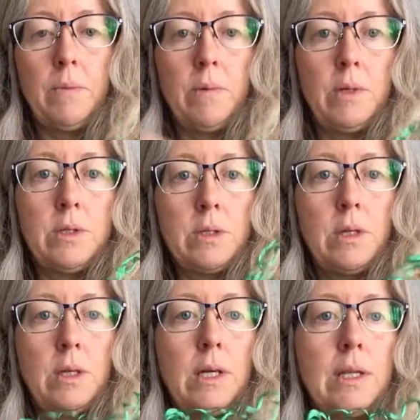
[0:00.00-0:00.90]
We're just
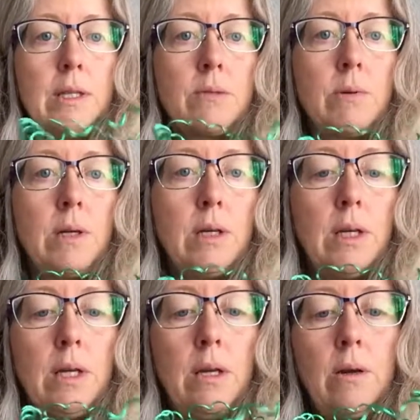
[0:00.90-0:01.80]
going to get this one in
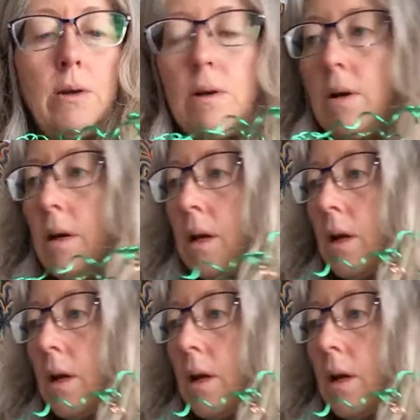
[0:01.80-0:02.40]
here.